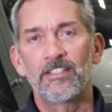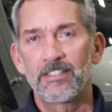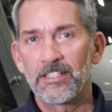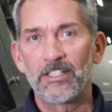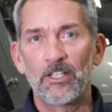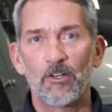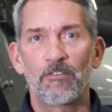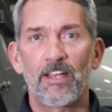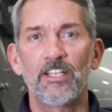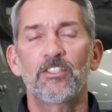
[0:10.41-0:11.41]
and CEO
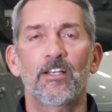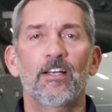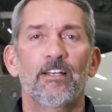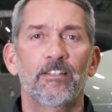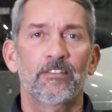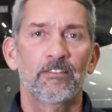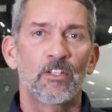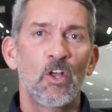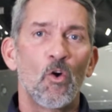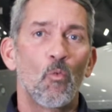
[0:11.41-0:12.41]
of HAI.
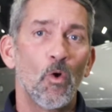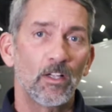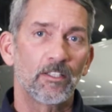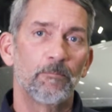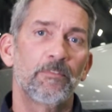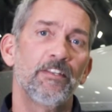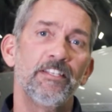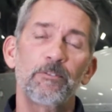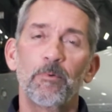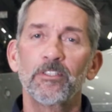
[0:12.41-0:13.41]
Welcome to
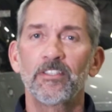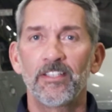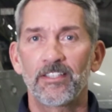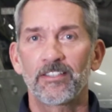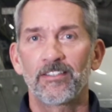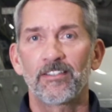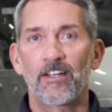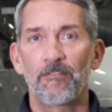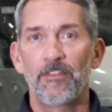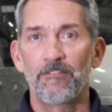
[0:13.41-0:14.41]
this month's edition
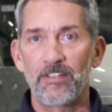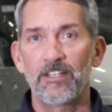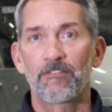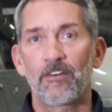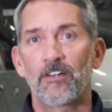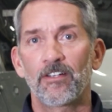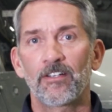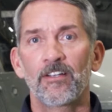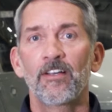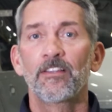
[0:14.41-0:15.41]
of the VFR,
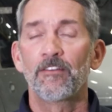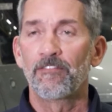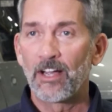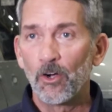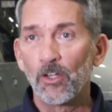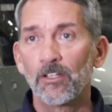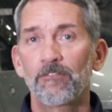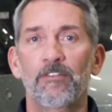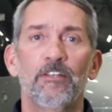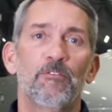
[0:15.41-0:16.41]
the Viola
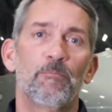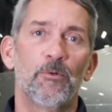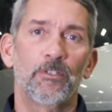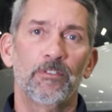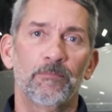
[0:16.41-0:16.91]
Flight Report.